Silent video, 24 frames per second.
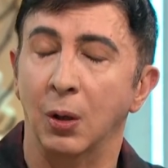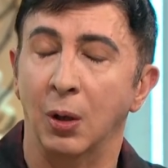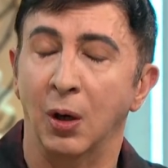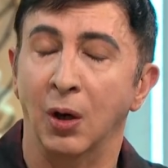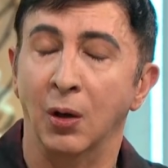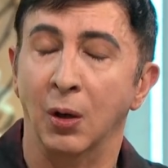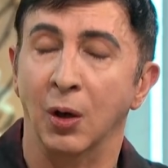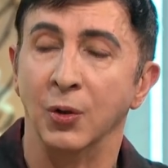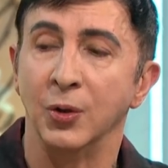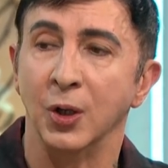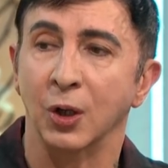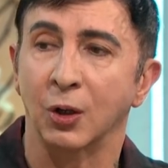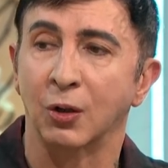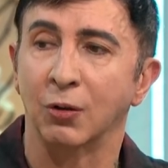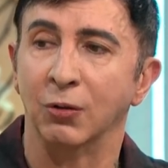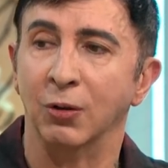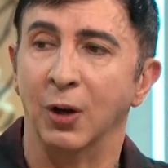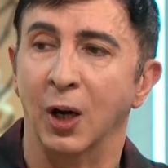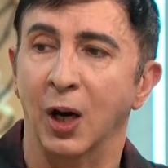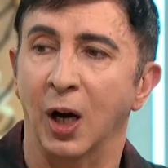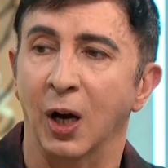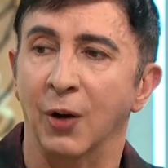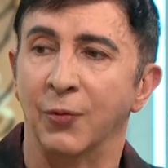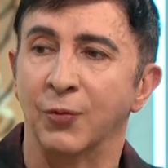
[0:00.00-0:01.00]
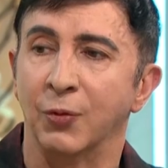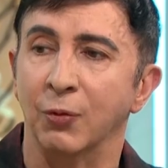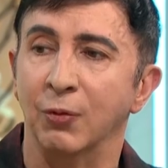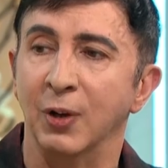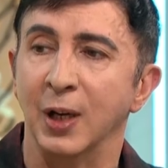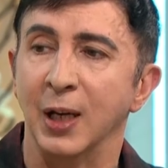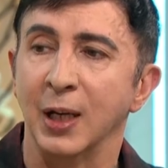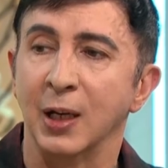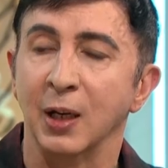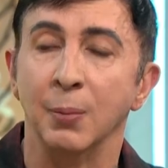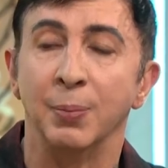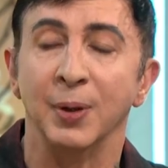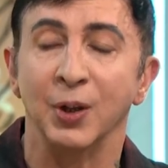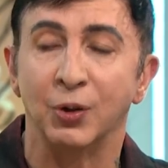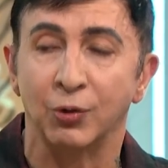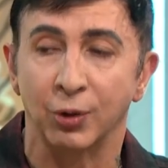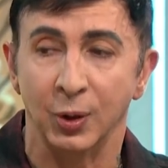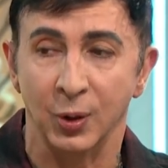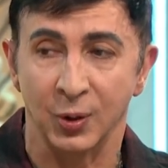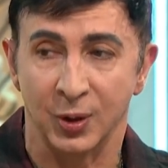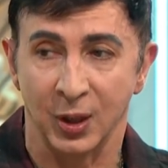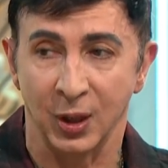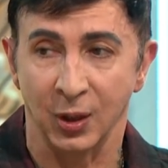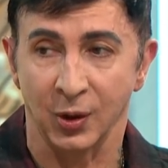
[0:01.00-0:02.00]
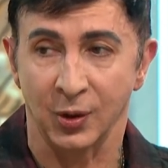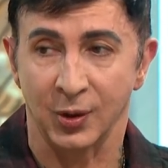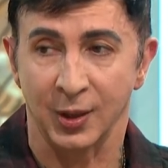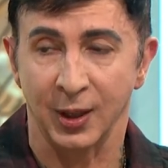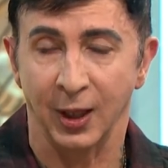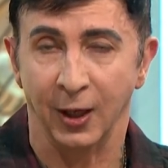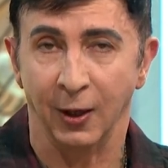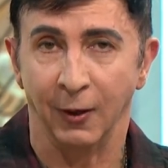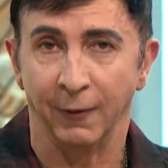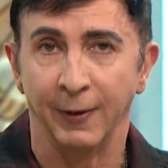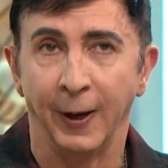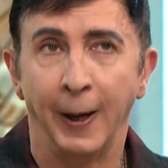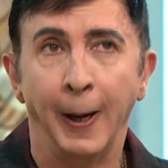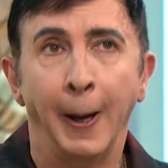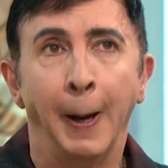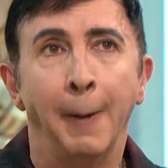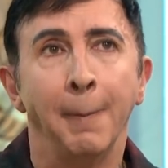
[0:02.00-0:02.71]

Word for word: on your craft, really kind of be true to yourself